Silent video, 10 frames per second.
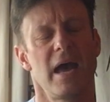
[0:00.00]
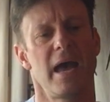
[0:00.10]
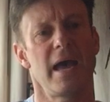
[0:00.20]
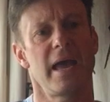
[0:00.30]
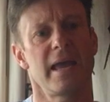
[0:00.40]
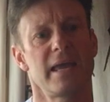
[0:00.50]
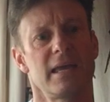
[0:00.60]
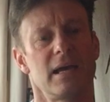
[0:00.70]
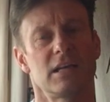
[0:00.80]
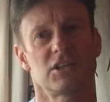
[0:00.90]
an
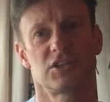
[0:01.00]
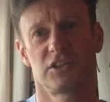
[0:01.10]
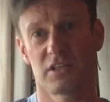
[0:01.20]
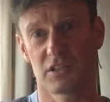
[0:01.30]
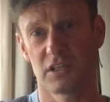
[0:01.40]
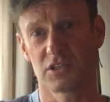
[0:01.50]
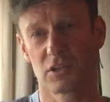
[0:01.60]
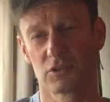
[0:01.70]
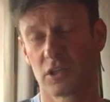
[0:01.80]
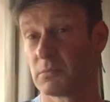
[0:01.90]
acidity
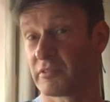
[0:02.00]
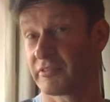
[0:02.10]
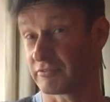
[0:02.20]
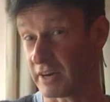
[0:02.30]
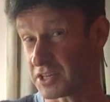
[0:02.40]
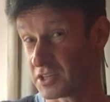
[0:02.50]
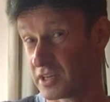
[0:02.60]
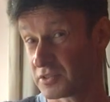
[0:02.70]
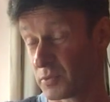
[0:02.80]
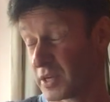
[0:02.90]
still to them, a
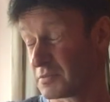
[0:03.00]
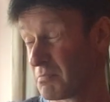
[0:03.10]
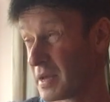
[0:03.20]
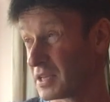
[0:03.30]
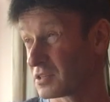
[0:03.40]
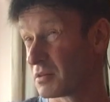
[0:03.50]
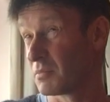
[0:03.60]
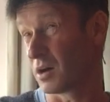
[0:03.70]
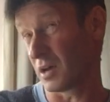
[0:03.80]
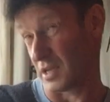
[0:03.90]
freshness, which makes them,
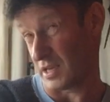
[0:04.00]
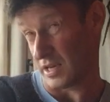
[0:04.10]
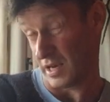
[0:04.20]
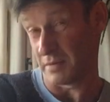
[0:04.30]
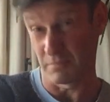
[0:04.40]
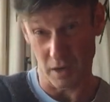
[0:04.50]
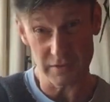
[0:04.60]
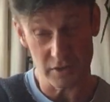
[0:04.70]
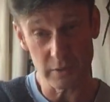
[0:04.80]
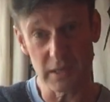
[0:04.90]
in my
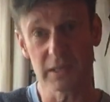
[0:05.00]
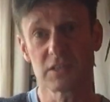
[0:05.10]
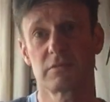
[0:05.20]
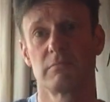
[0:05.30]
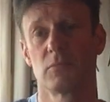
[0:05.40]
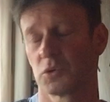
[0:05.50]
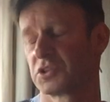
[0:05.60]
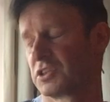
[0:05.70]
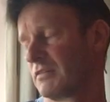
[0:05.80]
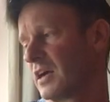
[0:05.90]
view at least, more
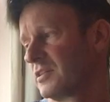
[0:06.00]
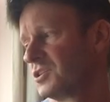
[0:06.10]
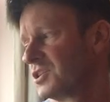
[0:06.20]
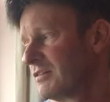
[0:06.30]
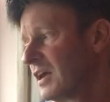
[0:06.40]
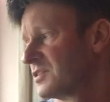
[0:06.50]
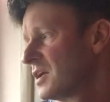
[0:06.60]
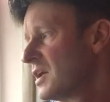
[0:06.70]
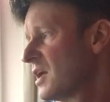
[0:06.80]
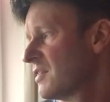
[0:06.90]
Syrah than Shiraz.
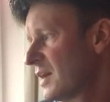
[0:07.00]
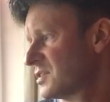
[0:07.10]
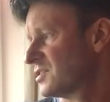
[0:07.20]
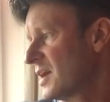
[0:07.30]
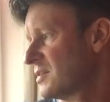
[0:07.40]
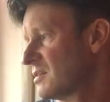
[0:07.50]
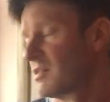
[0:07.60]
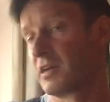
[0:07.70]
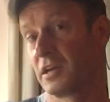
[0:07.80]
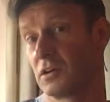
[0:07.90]
That said,
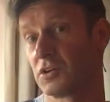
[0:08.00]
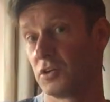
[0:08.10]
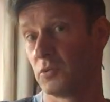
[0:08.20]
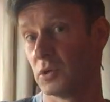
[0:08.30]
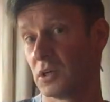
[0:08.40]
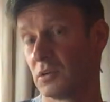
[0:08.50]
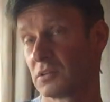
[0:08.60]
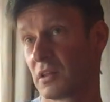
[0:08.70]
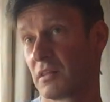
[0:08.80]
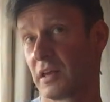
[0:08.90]
they are New World,
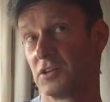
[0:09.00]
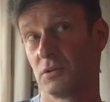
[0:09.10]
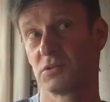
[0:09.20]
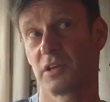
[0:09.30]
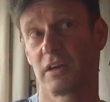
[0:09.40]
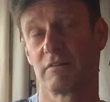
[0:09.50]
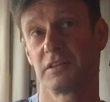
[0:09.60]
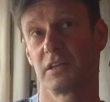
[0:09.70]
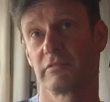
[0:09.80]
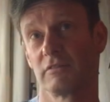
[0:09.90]
they do see a great
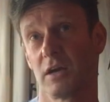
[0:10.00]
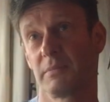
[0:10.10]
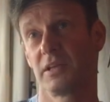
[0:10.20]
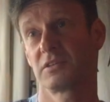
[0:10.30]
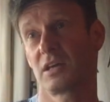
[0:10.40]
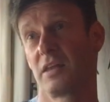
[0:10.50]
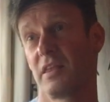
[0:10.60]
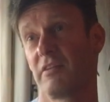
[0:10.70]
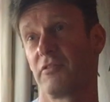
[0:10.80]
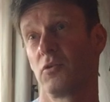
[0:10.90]
deal of ripeness, and
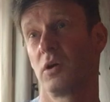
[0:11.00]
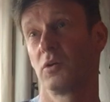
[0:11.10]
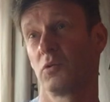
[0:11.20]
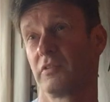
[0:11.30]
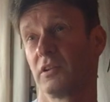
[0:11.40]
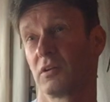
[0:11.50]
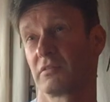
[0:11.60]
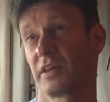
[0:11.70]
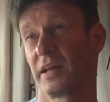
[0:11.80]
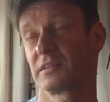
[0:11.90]
therefore an awful lot of
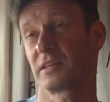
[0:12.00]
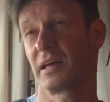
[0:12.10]
that